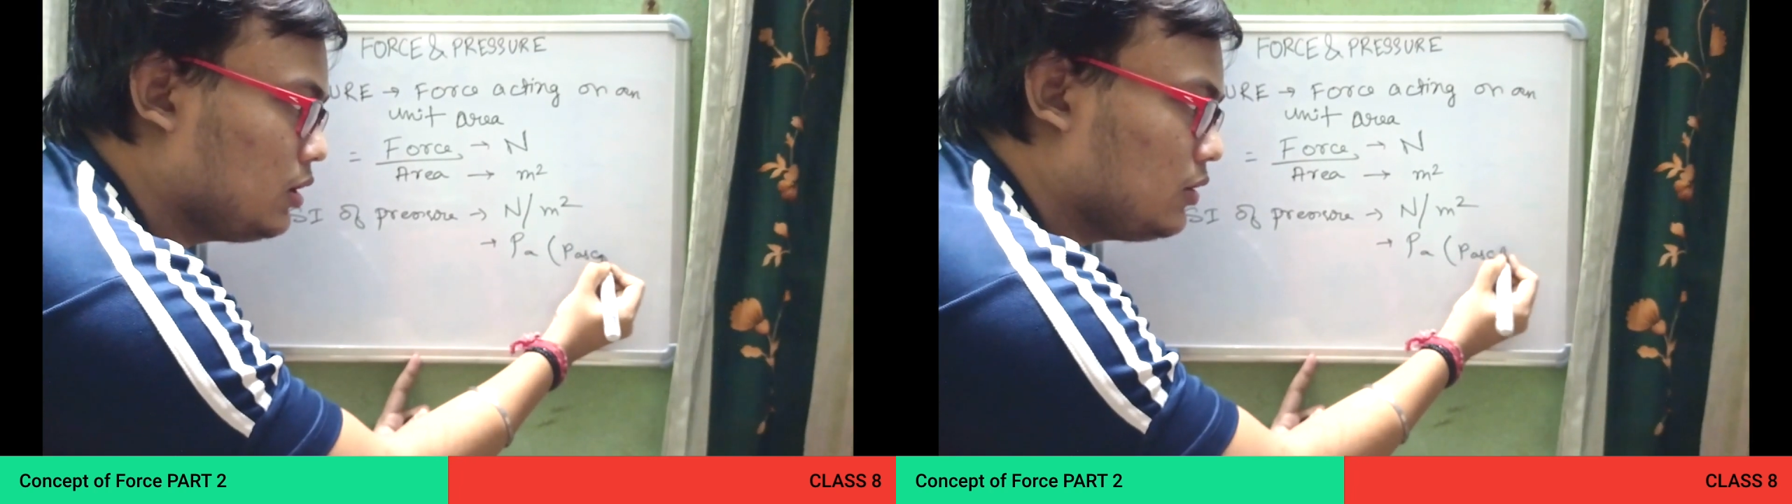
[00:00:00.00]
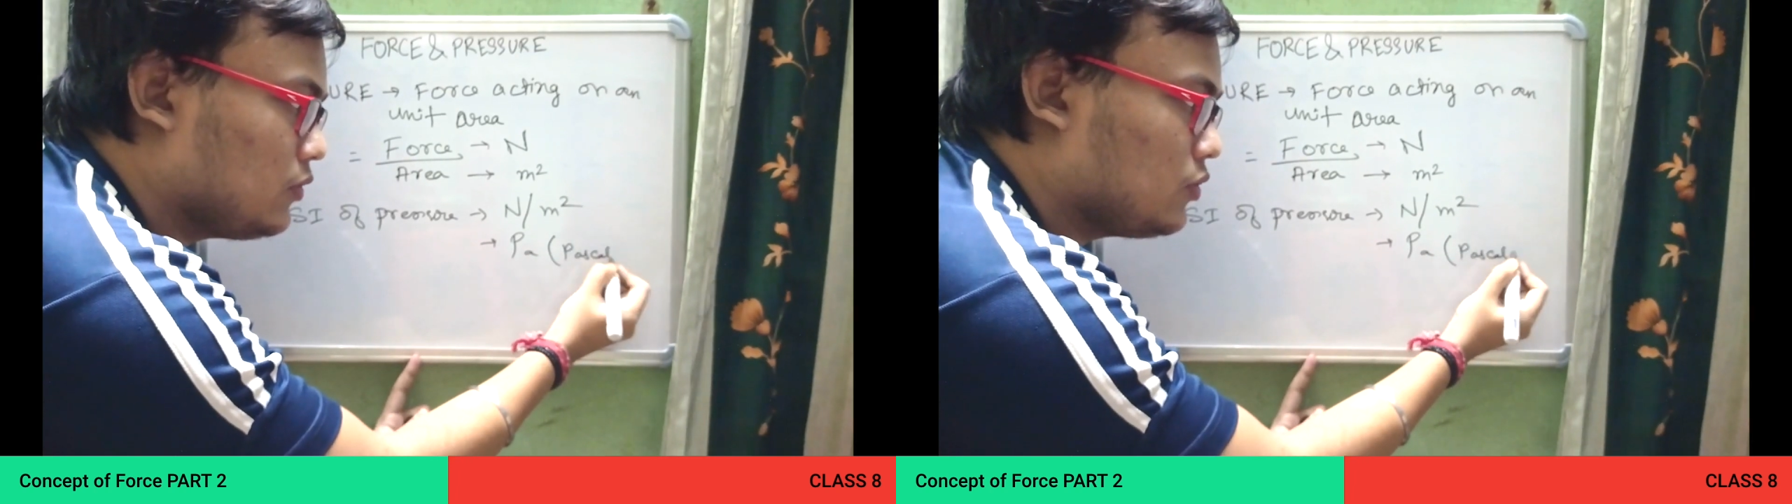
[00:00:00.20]

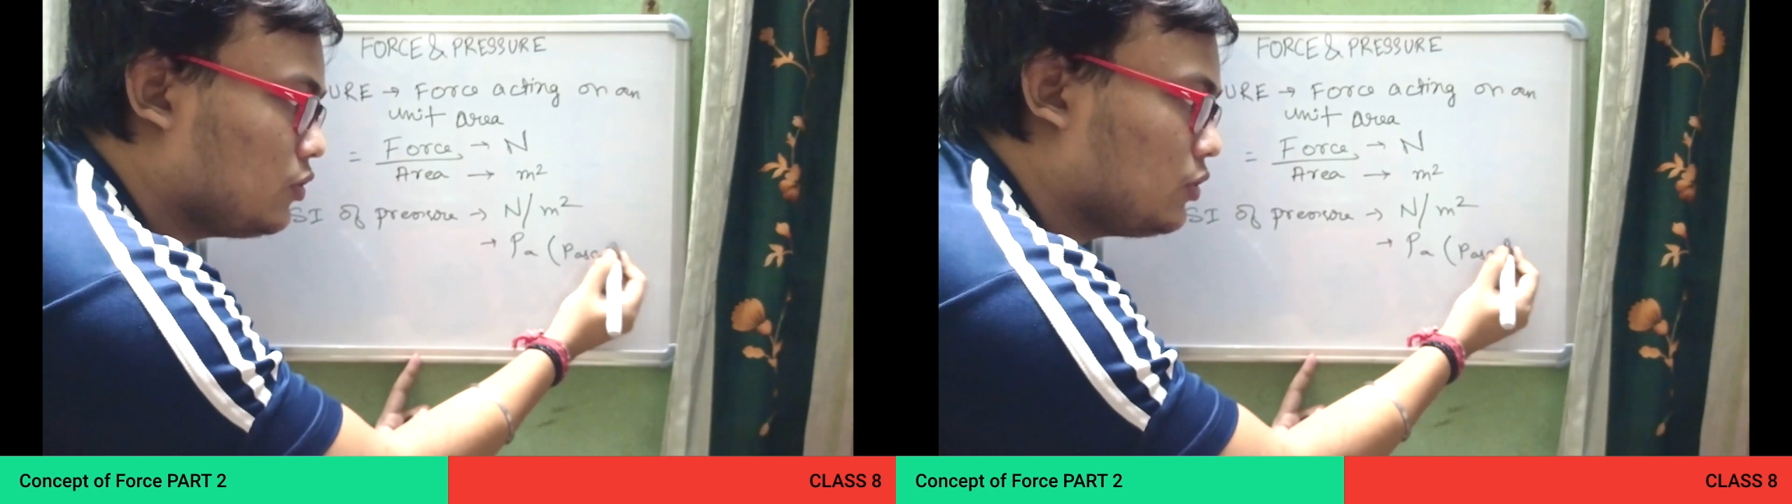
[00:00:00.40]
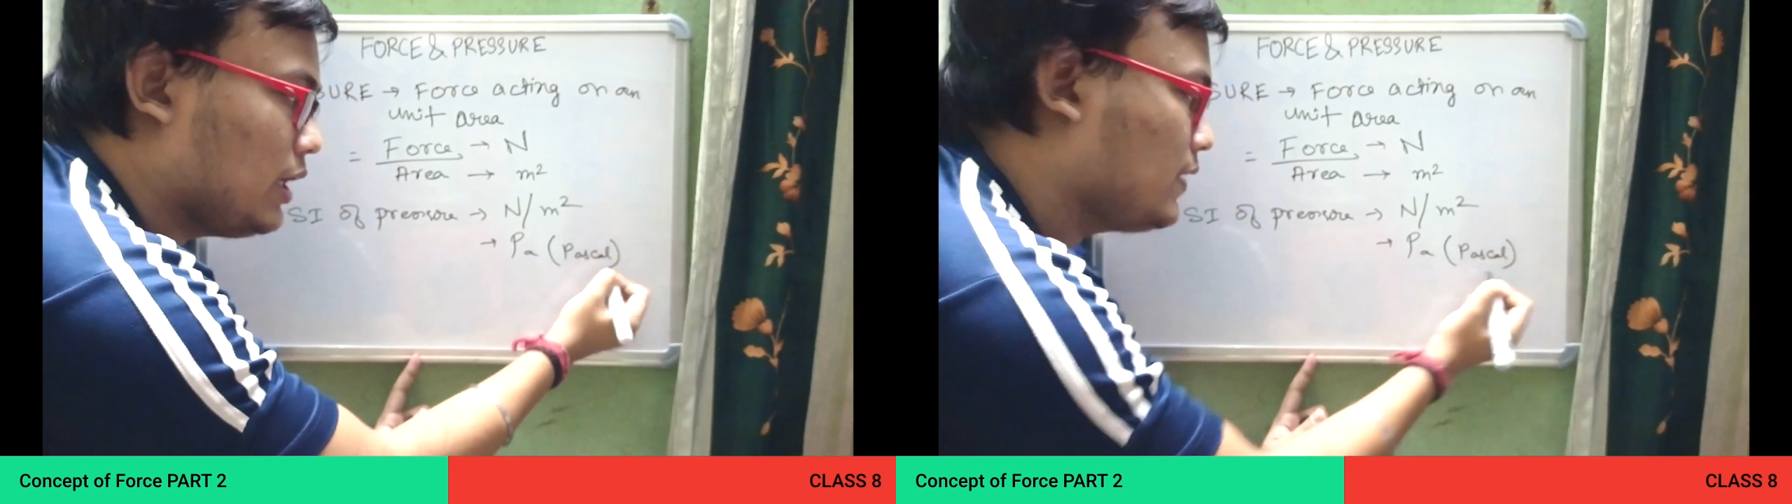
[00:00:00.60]

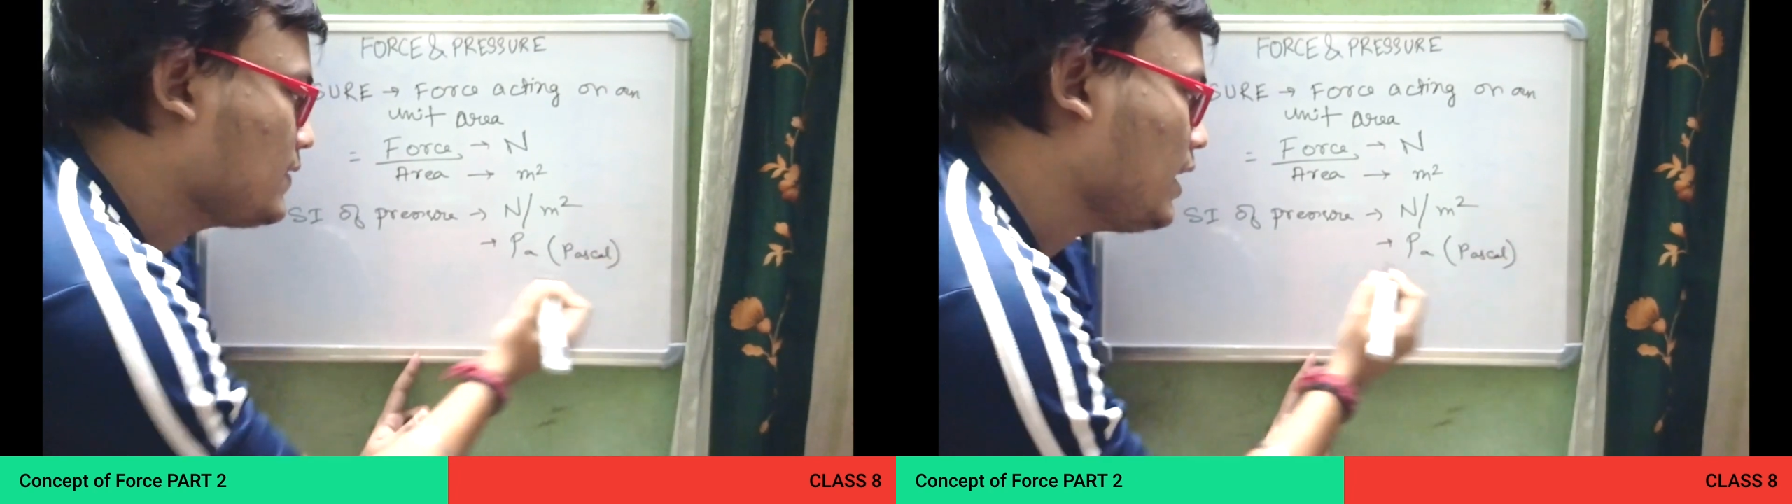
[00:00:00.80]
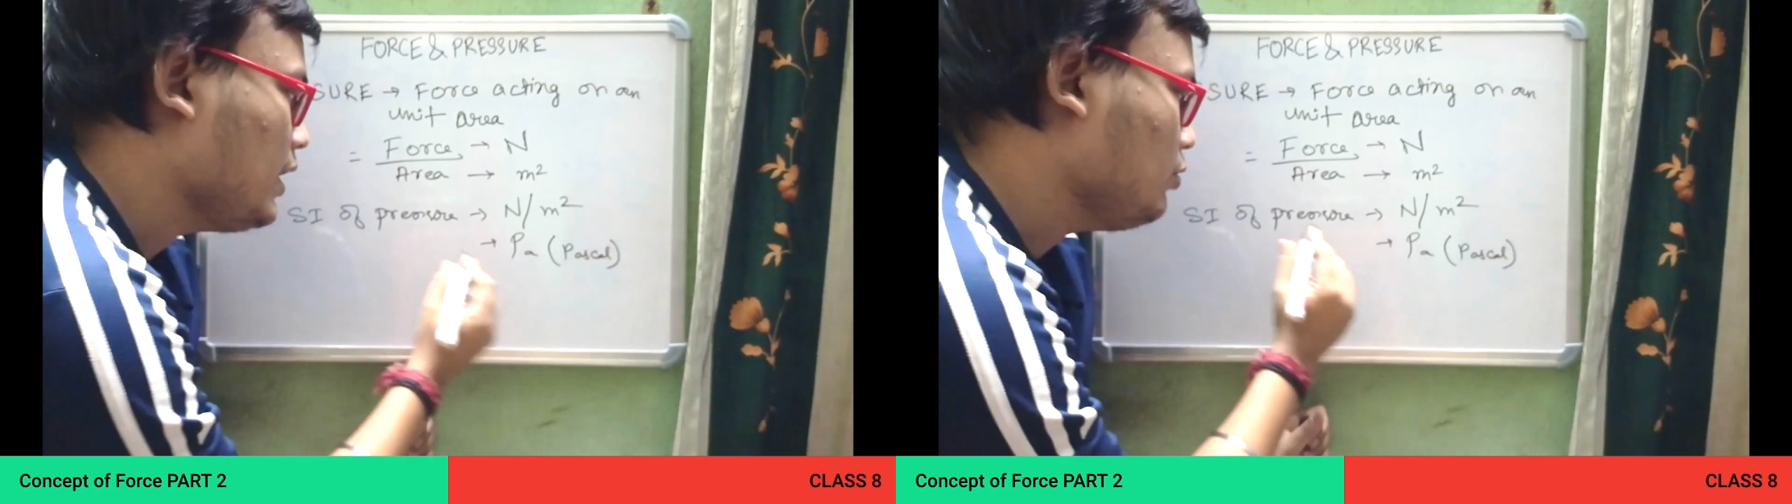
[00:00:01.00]
So the
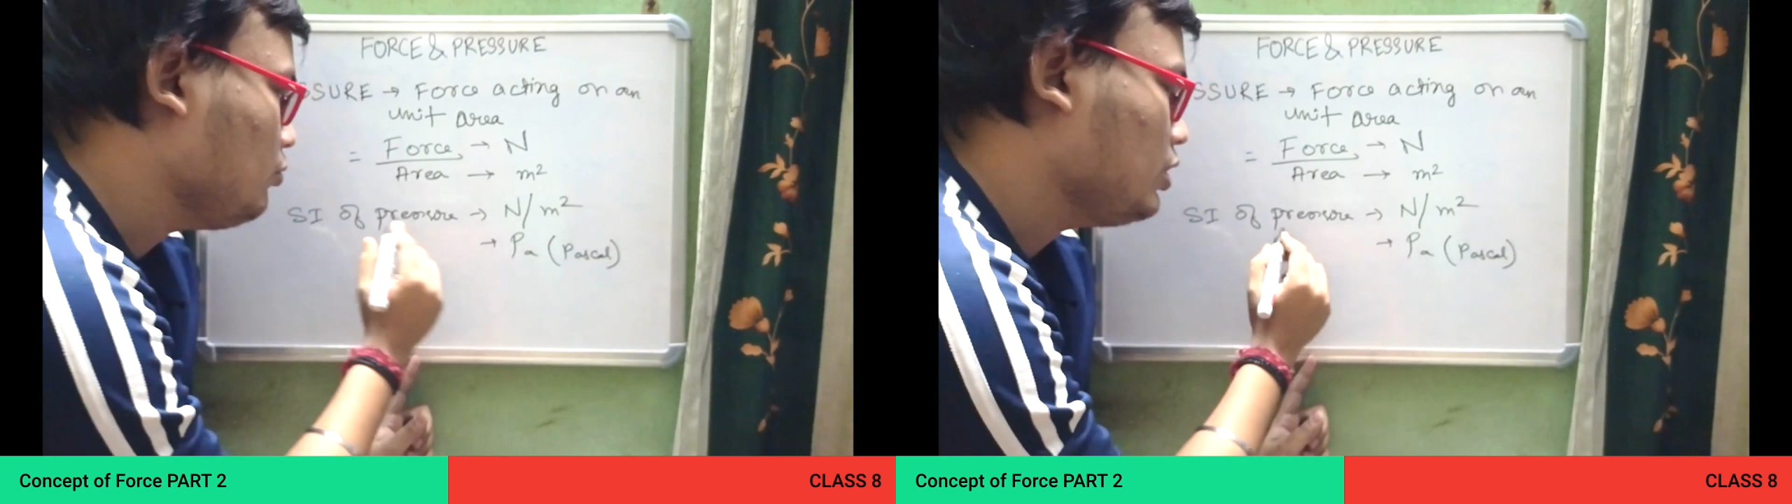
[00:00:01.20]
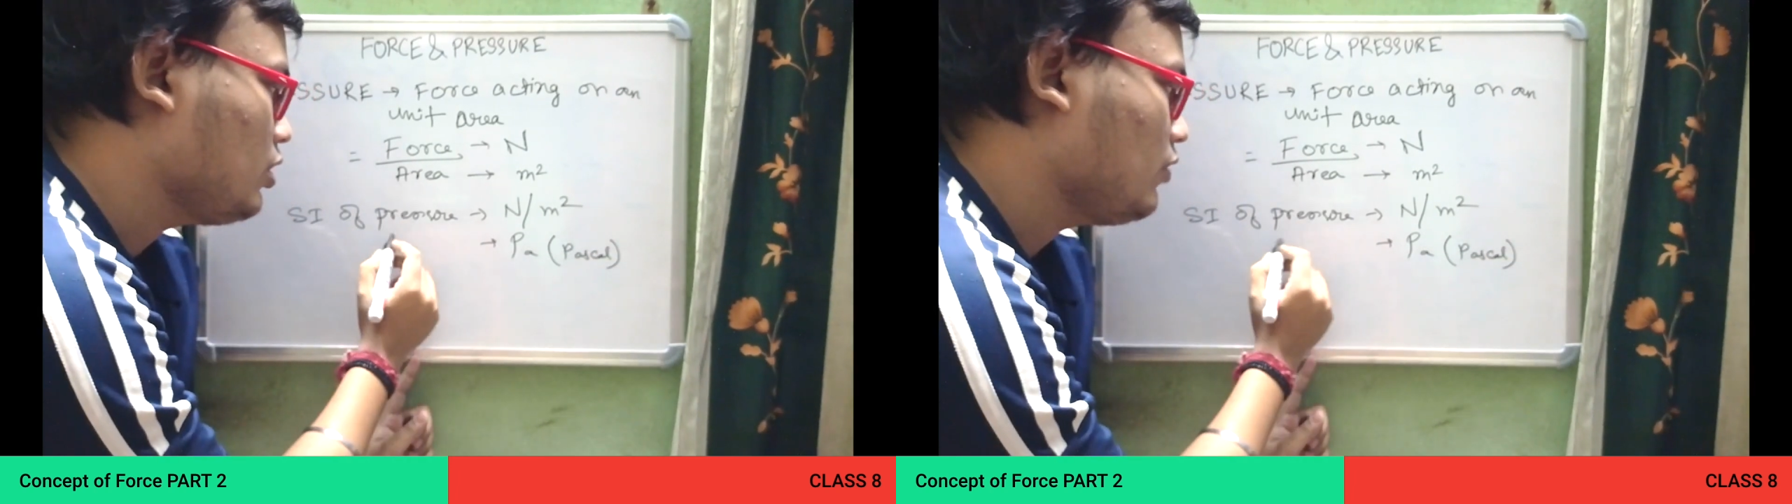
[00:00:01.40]
SI
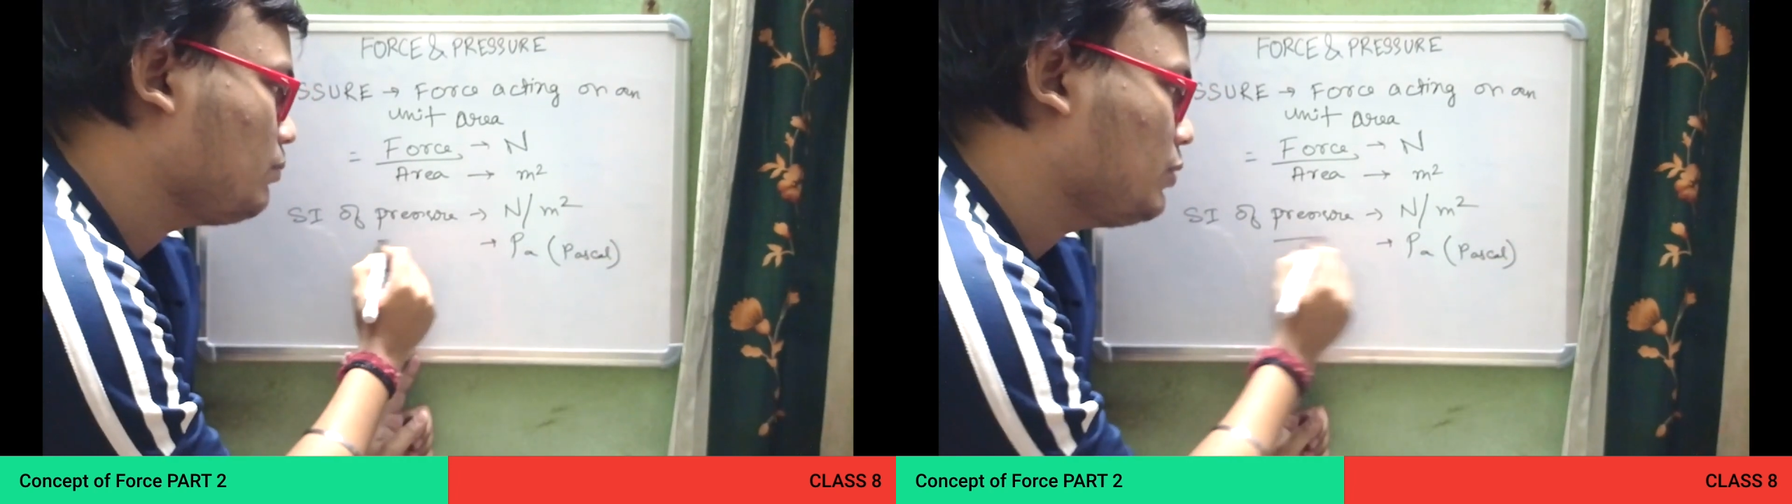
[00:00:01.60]
unit of